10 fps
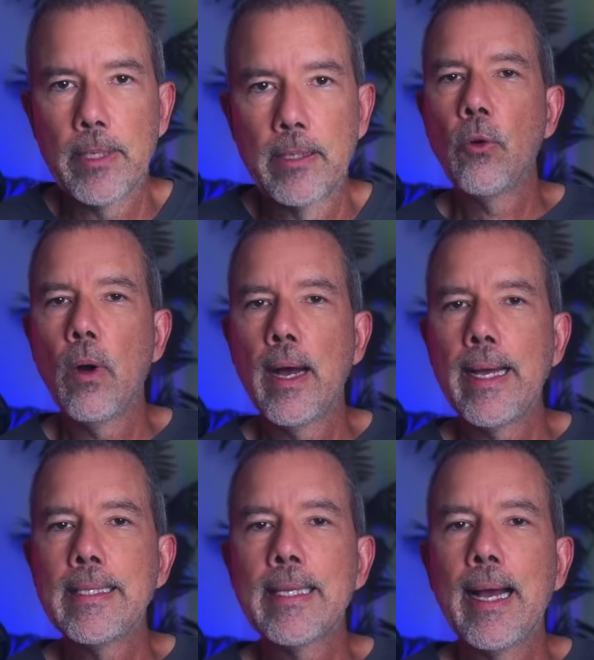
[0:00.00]

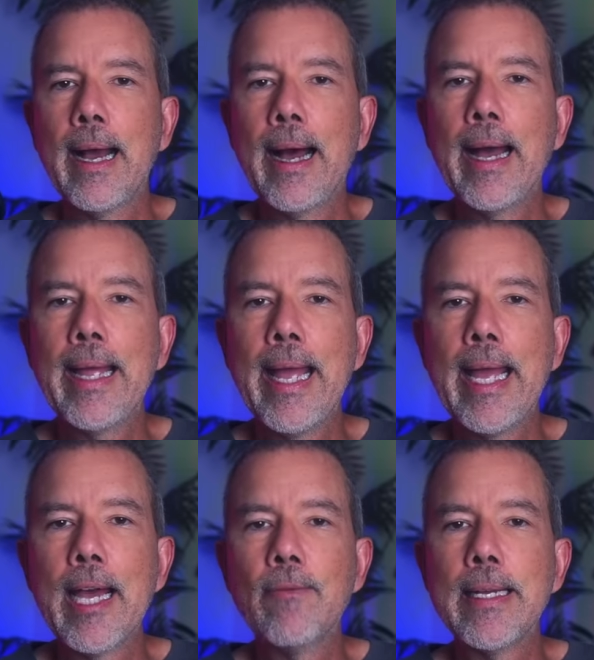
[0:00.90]
Otherwise, I
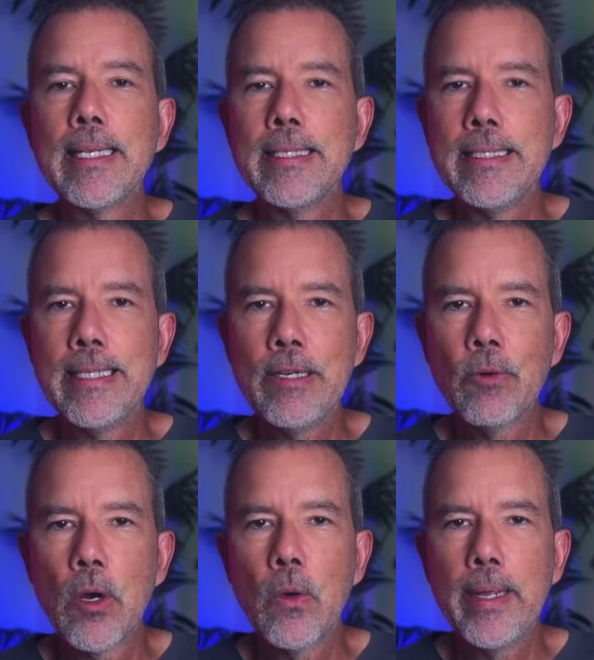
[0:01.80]
have
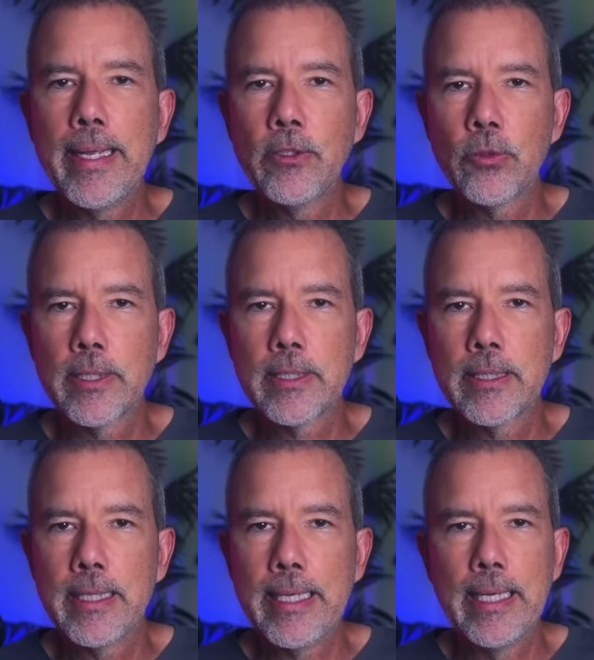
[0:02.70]
zero
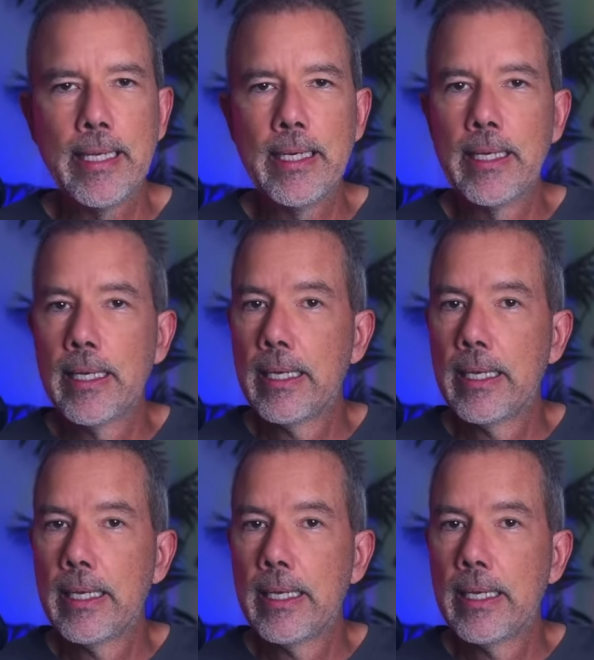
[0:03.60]
interest in